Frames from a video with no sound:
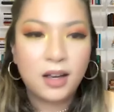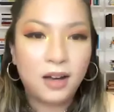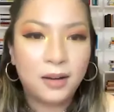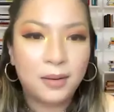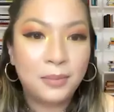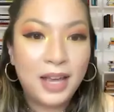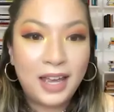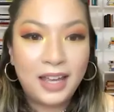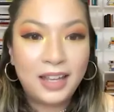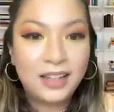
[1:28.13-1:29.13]

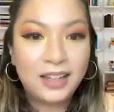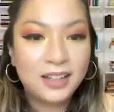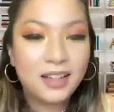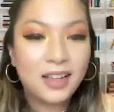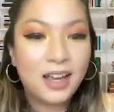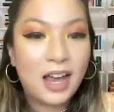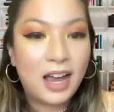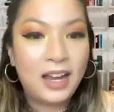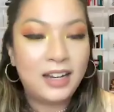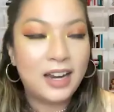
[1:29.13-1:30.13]
And
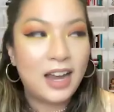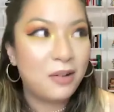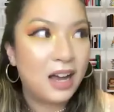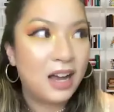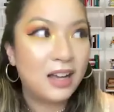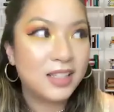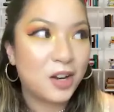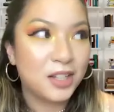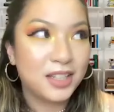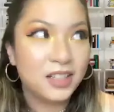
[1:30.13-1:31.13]
I now
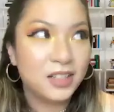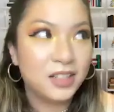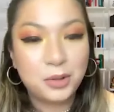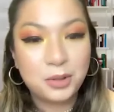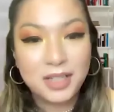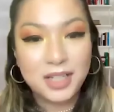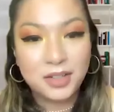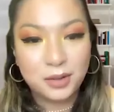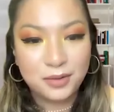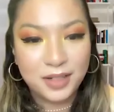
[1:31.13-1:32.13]
started Social Media
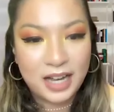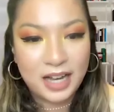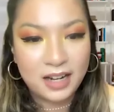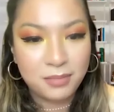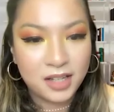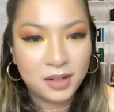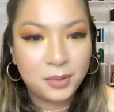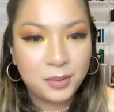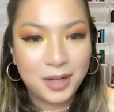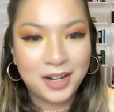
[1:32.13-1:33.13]
Soph Academy,
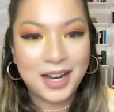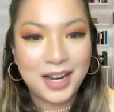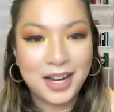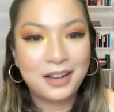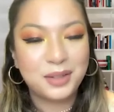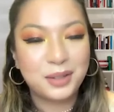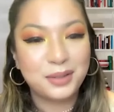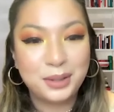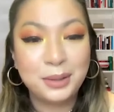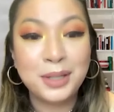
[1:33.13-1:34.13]
where I have
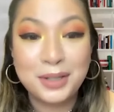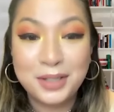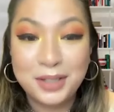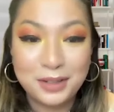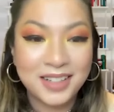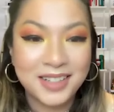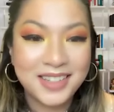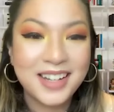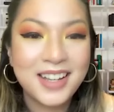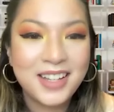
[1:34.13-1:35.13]
over 200
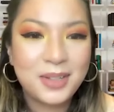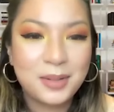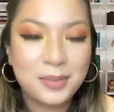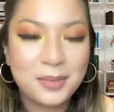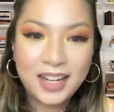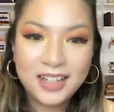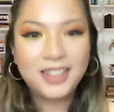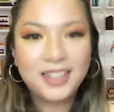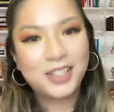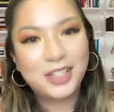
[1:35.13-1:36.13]
students. So I'm
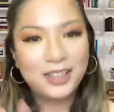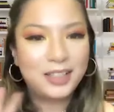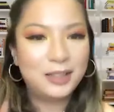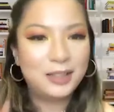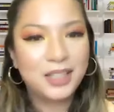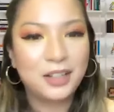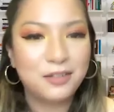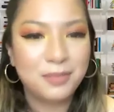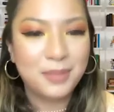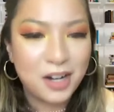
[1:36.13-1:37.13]
excited to share a little bit
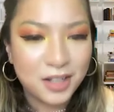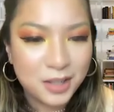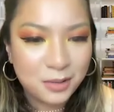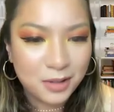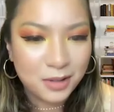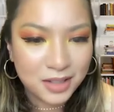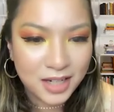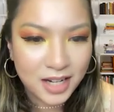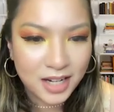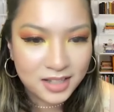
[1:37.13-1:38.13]
of my knowledge with you
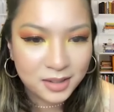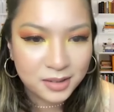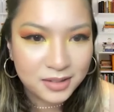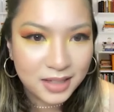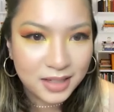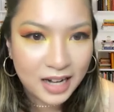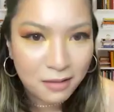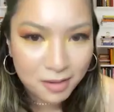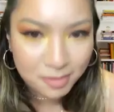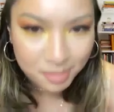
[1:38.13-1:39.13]
today. So
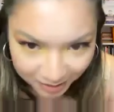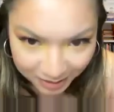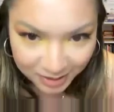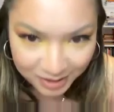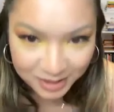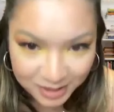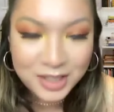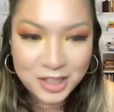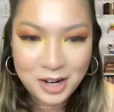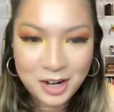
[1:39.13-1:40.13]
now I'm going to
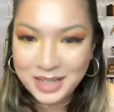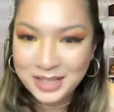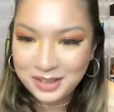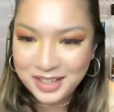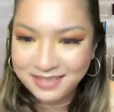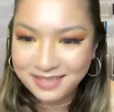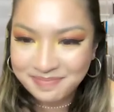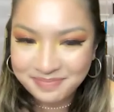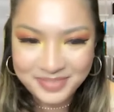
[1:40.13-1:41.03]
share my screen.